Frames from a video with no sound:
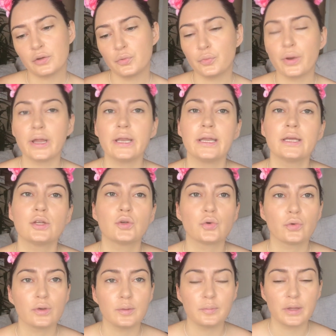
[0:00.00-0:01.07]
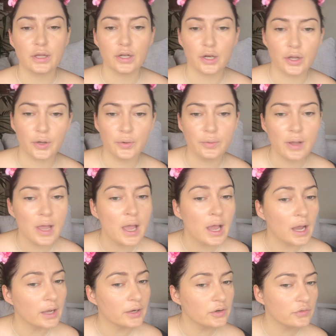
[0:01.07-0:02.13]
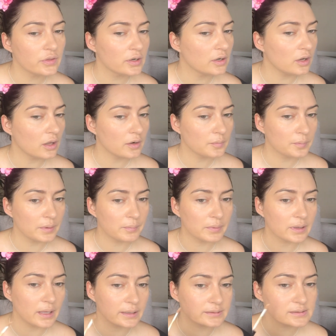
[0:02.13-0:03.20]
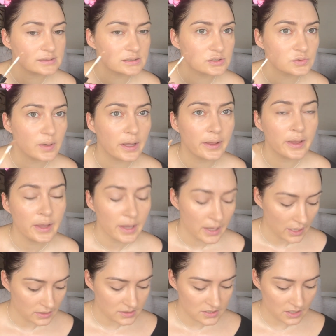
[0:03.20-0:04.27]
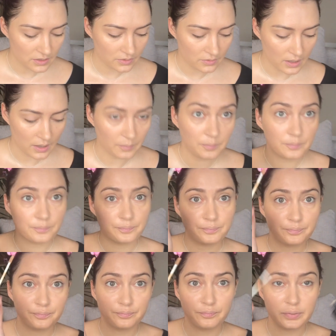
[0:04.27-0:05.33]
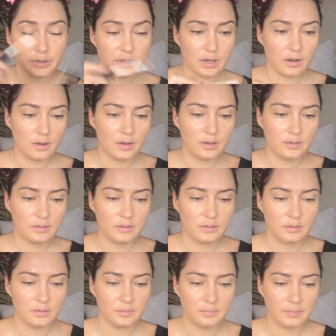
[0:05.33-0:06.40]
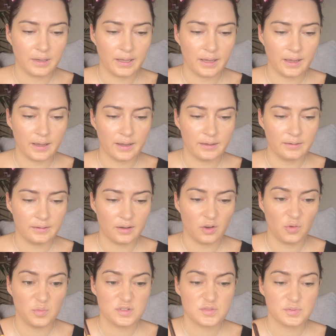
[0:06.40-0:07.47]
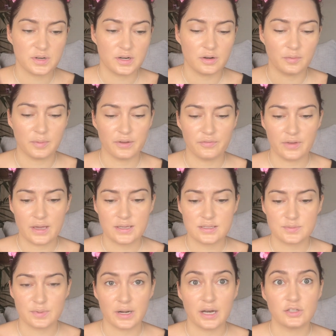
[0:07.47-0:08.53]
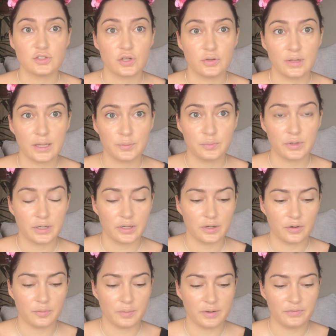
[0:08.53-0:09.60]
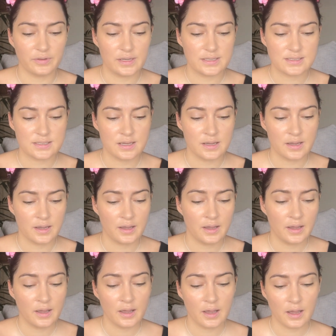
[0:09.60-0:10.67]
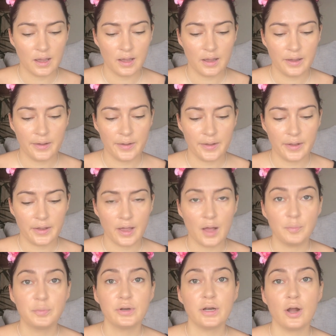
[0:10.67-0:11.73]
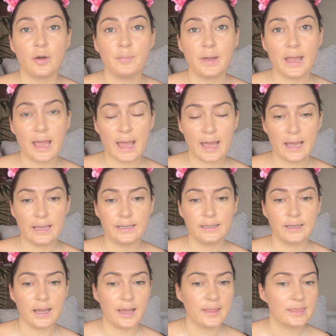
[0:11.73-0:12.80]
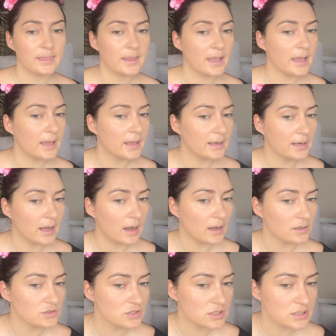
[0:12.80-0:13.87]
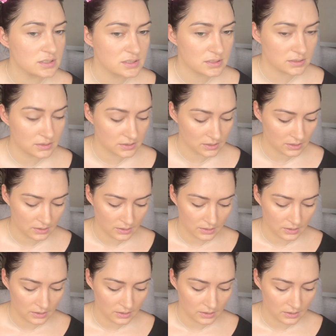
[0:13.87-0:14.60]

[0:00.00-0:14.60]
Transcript: Radiant Creamy Glow. I know that a lot of people like this as well. And so I'll put it on my hand. I almost put it on my face, but I don't like putting it on my face. I'll put it on my hand and then I'll just